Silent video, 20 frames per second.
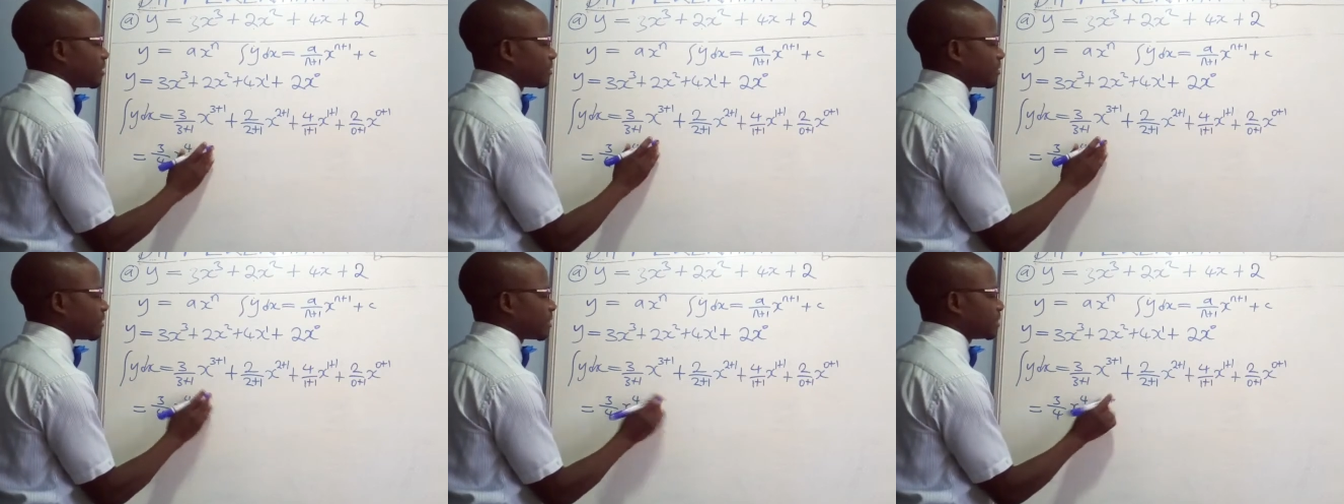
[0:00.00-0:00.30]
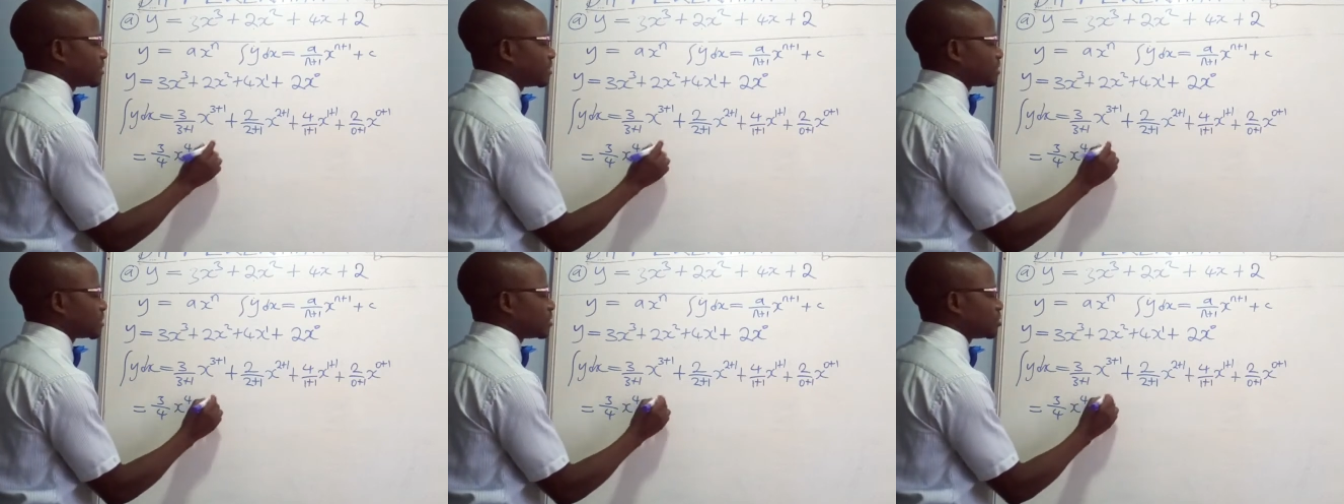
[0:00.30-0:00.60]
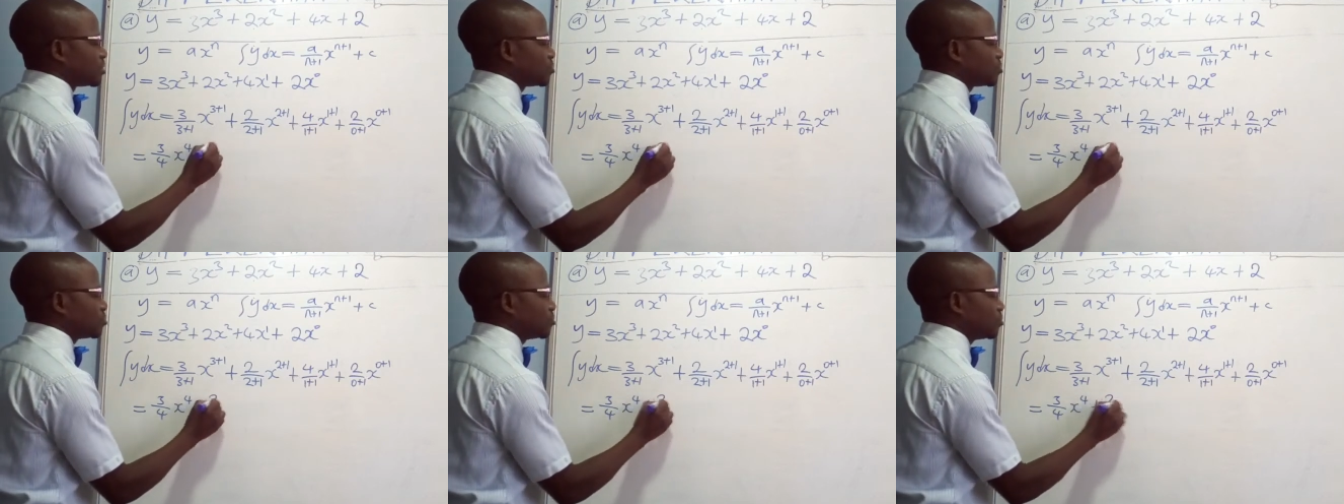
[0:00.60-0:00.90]
That is a
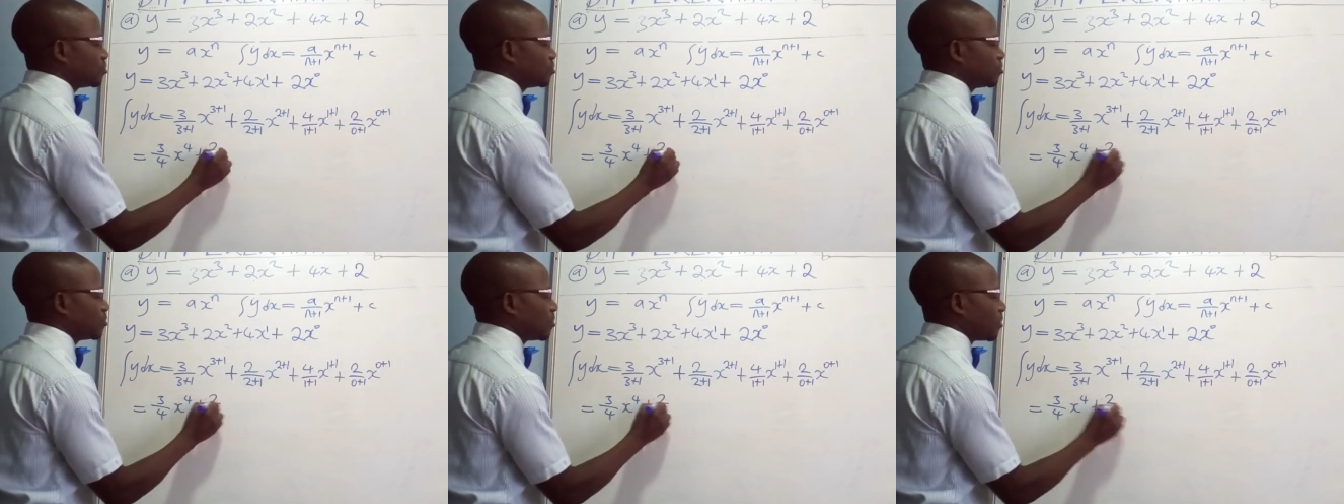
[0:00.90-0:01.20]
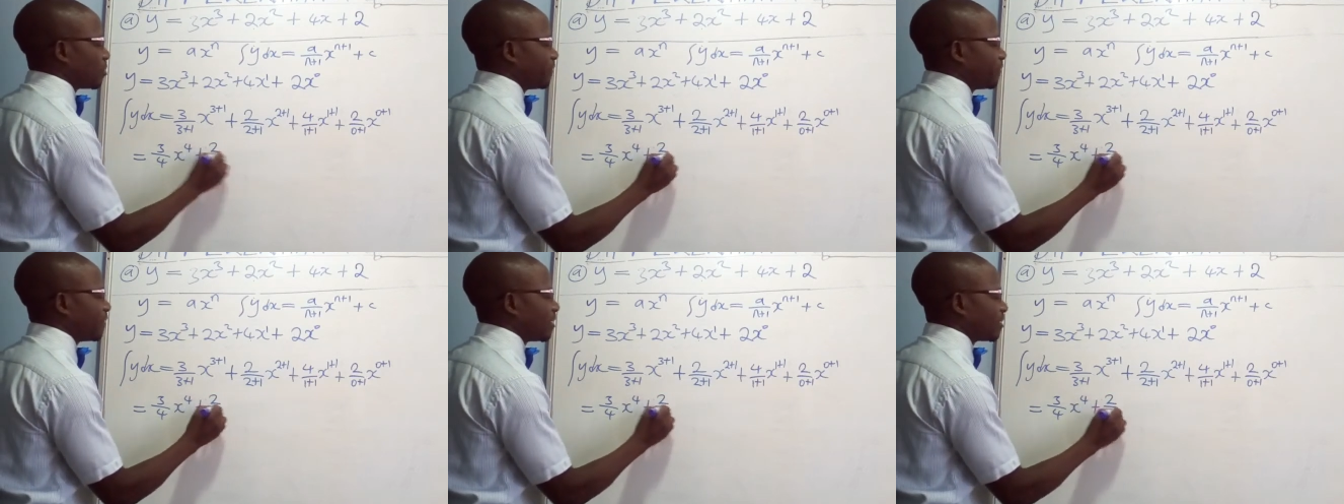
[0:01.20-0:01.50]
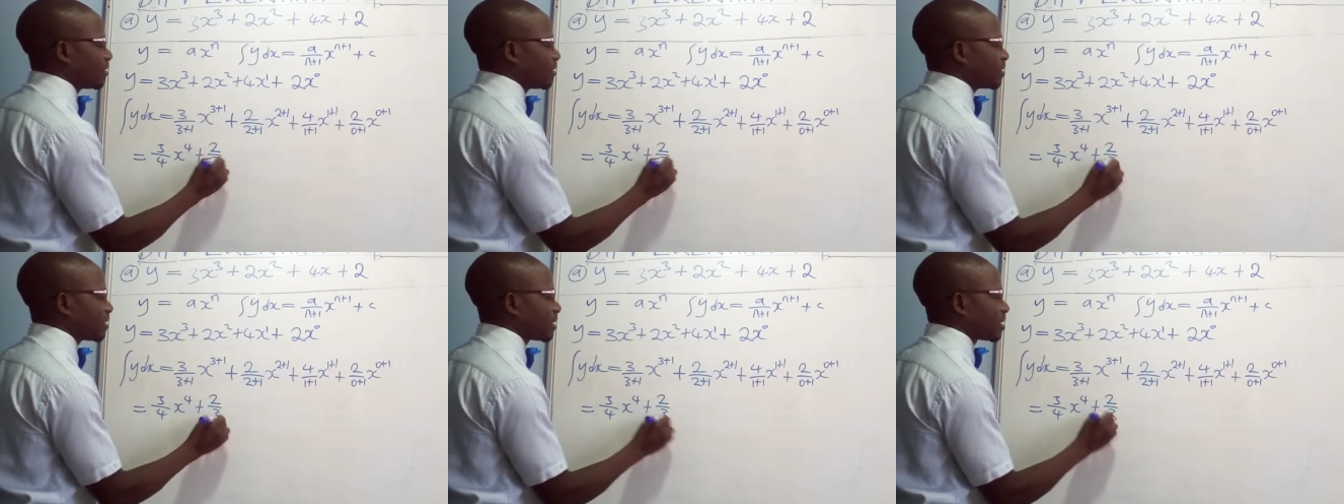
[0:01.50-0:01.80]
2
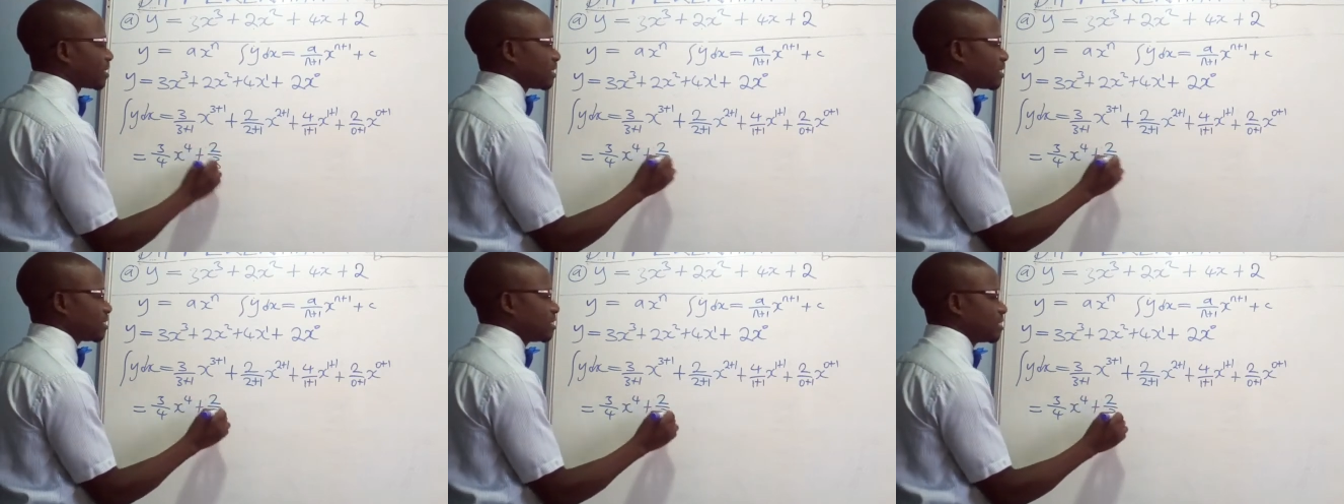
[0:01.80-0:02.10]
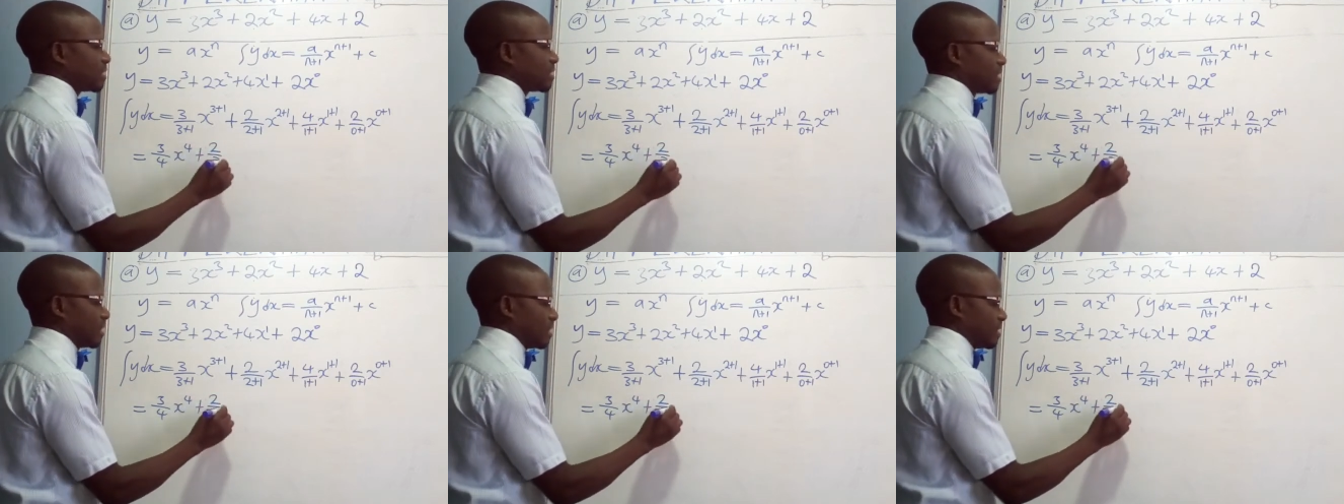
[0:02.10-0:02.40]
over 3